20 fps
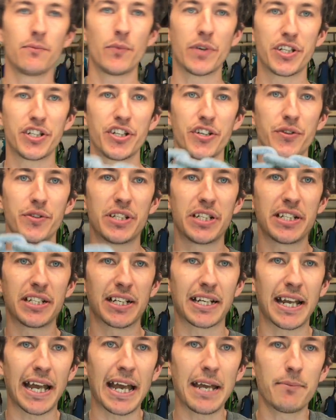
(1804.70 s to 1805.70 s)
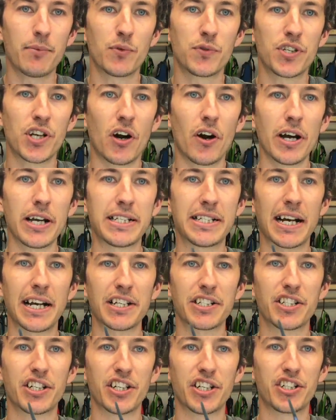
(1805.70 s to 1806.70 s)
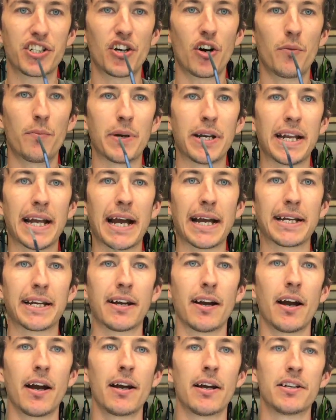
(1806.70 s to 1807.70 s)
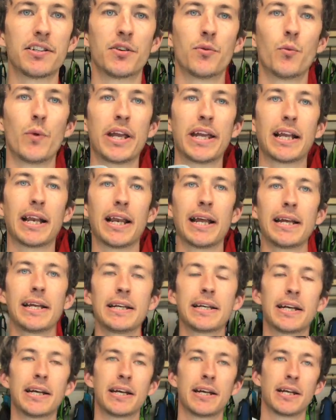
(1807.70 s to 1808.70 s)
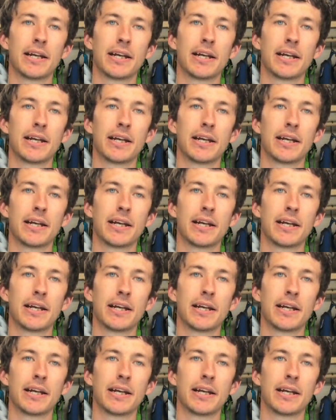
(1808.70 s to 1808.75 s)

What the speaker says: which uses a cable tie attached to the top of the anchor as a weak link.